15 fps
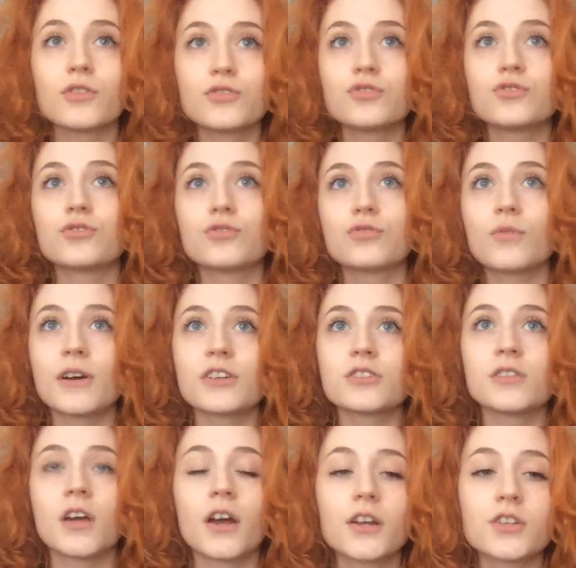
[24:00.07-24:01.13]
shouldn't question
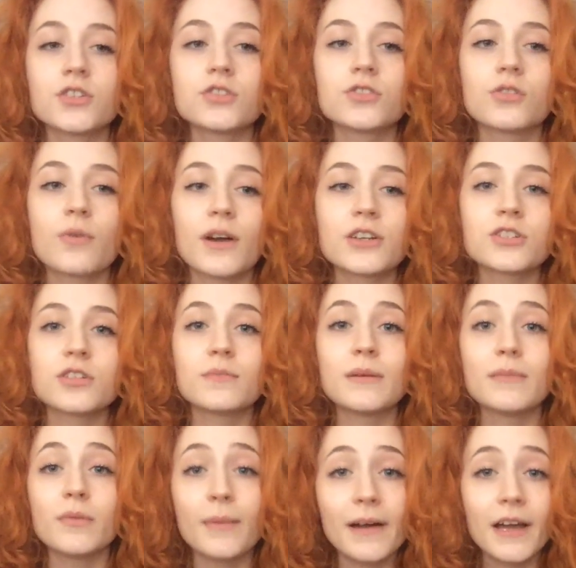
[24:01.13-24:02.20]
the artist, you should question the
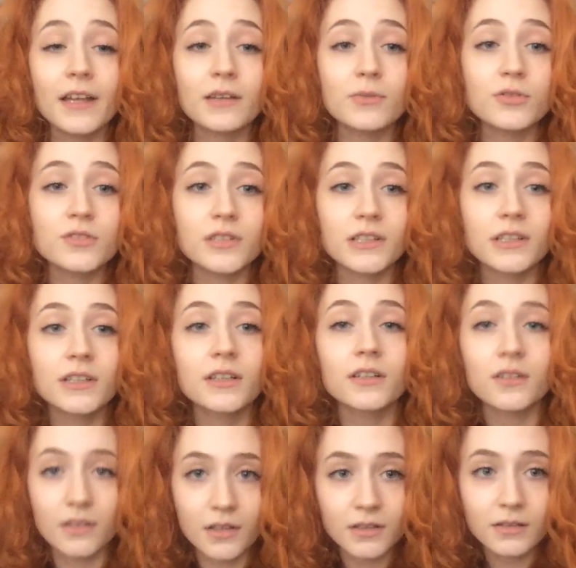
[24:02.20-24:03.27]
people buying the music,
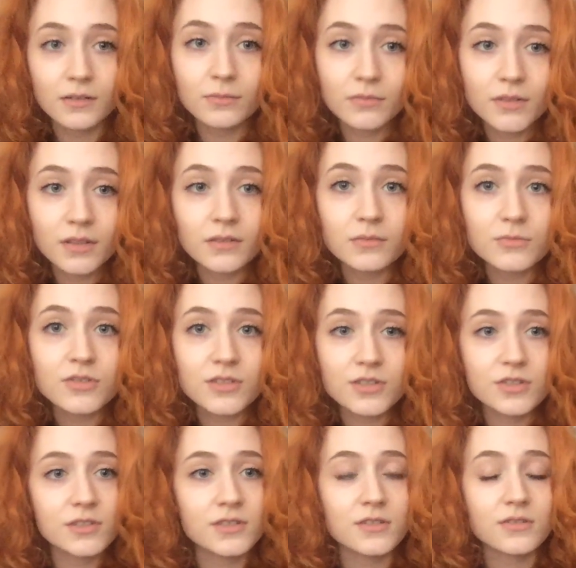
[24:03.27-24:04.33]
not the
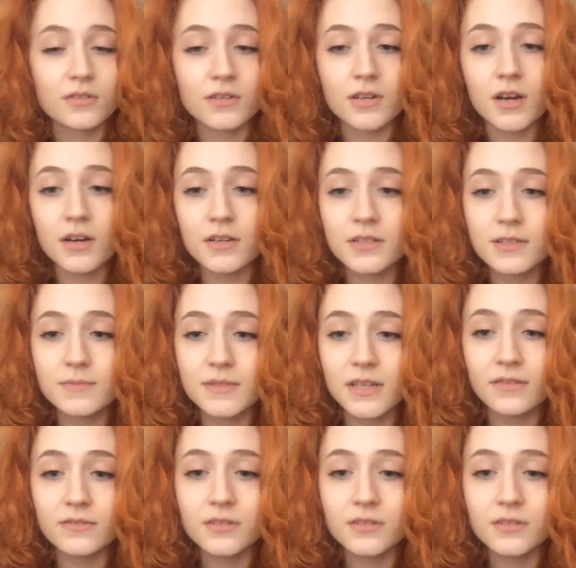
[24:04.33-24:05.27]
musicians or artists themselves.